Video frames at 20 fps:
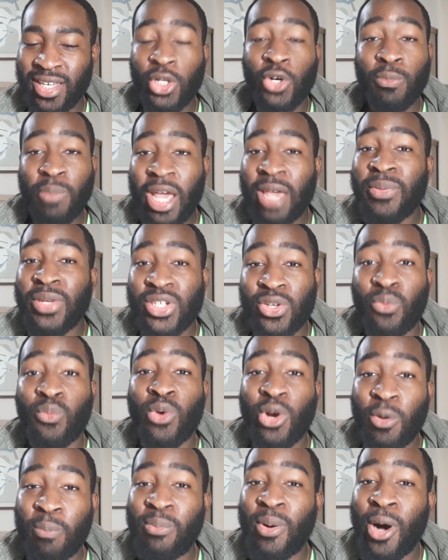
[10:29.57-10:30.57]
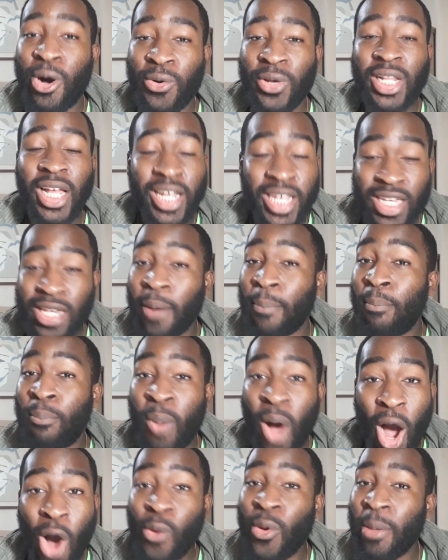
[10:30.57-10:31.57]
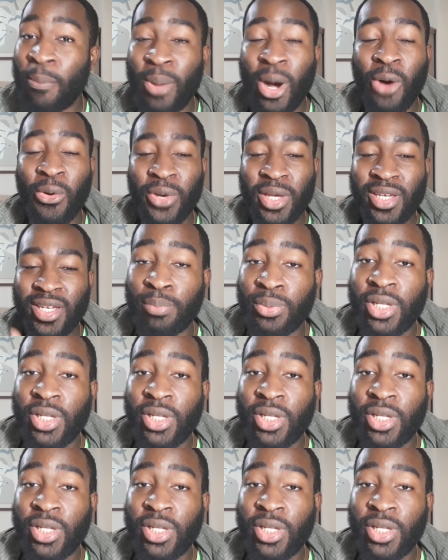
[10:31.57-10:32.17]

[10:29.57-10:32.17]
Lil Baby's a real poet, like he a poet poet.